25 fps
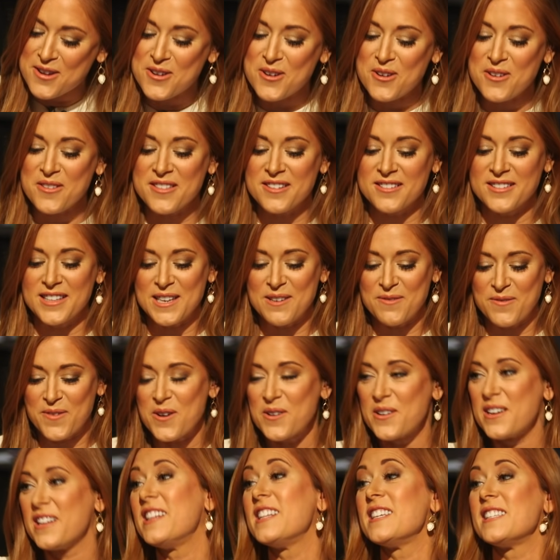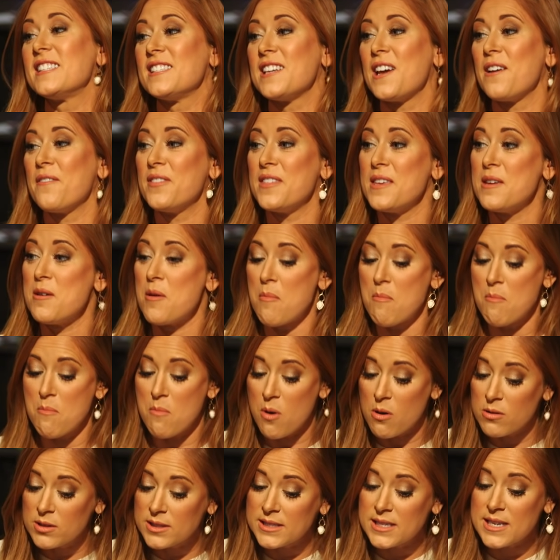You're the lead vocalist of the
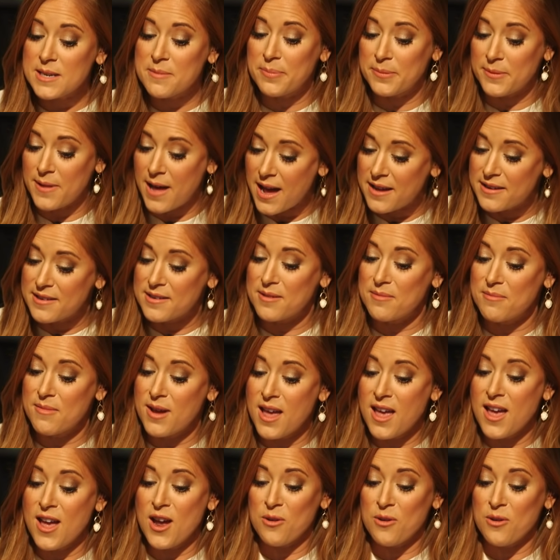multi-platinum